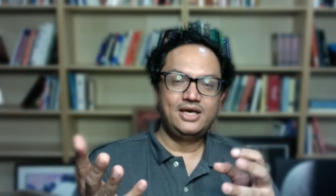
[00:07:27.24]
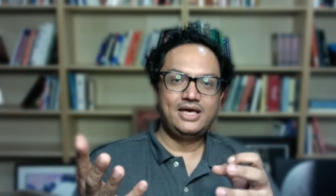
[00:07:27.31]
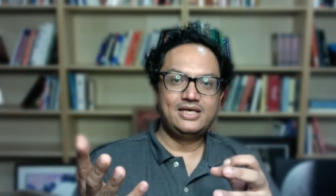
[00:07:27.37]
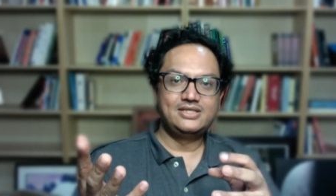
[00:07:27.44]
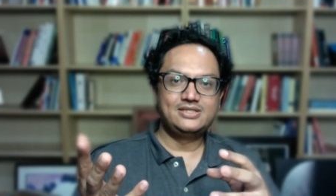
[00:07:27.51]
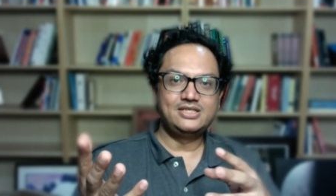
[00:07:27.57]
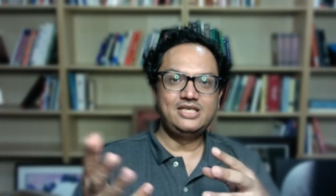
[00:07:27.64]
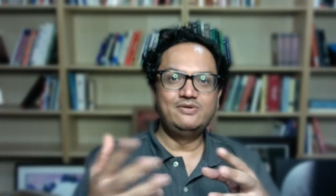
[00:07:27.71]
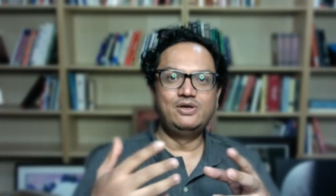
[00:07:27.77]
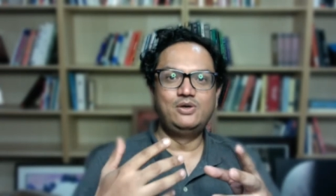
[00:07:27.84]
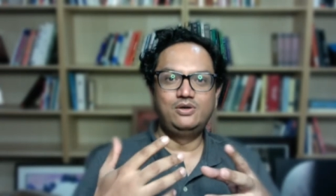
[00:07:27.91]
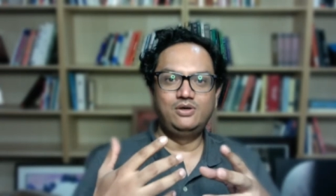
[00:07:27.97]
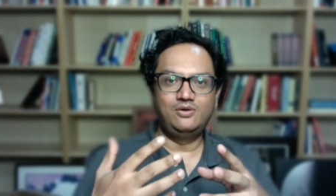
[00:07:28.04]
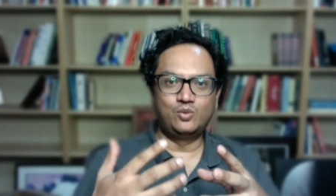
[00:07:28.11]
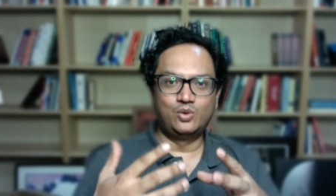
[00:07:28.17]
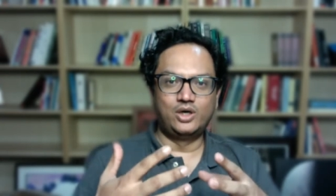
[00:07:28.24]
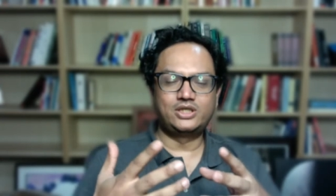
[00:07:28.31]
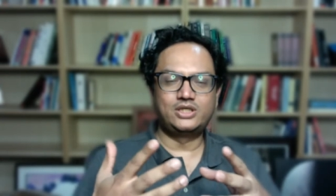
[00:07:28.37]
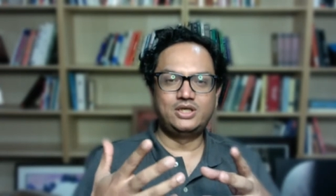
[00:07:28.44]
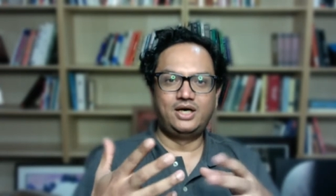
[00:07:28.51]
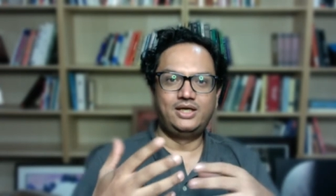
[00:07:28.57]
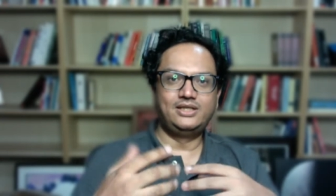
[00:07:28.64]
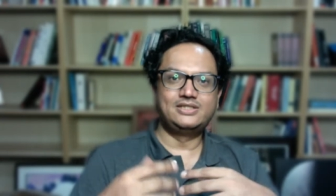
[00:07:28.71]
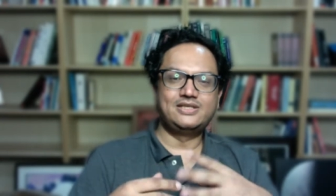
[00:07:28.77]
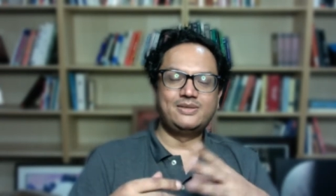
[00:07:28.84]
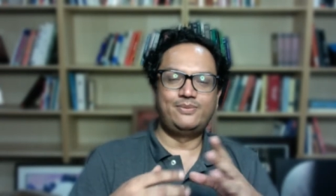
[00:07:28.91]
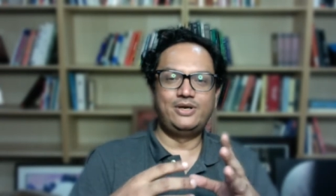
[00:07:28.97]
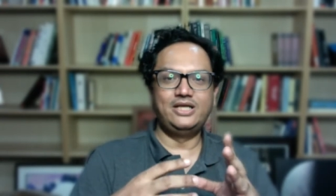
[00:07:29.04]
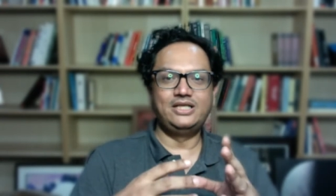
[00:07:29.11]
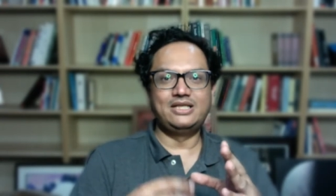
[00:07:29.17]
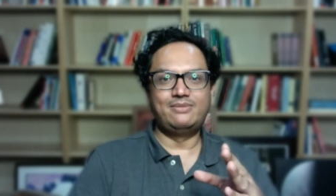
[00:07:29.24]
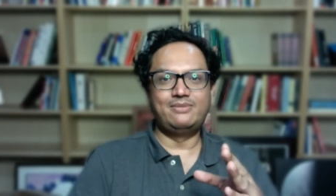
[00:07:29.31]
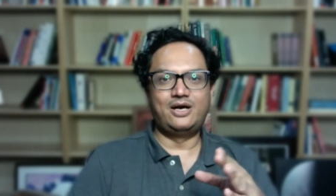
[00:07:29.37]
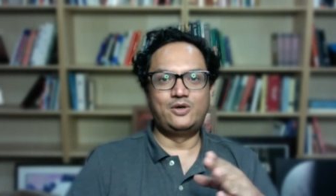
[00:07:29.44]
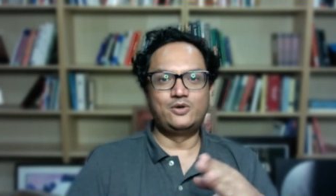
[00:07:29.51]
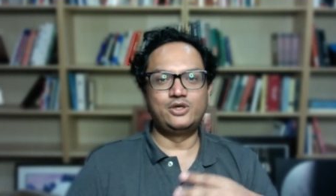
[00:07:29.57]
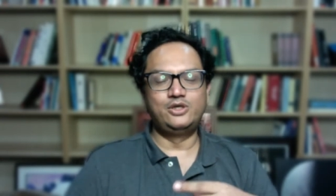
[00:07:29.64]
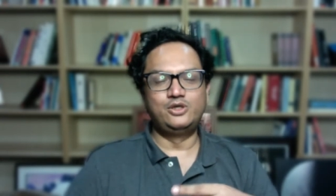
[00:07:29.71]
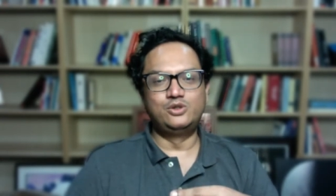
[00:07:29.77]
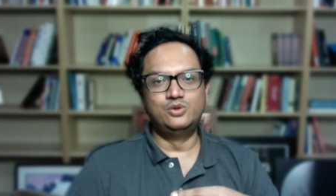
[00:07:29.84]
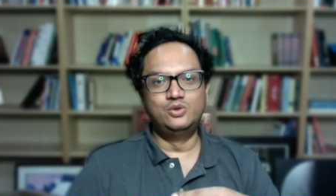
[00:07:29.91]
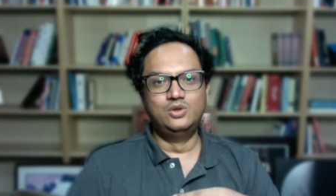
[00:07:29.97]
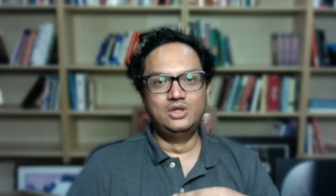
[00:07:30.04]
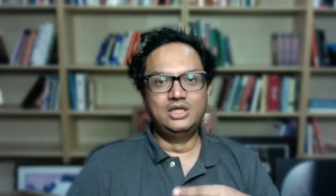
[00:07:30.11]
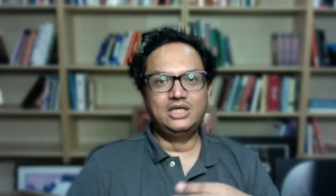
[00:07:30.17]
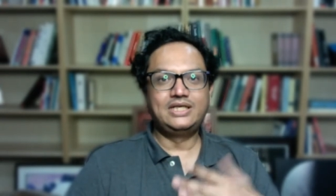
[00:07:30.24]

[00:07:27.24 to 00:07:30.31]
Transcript: has even worked on separating them out into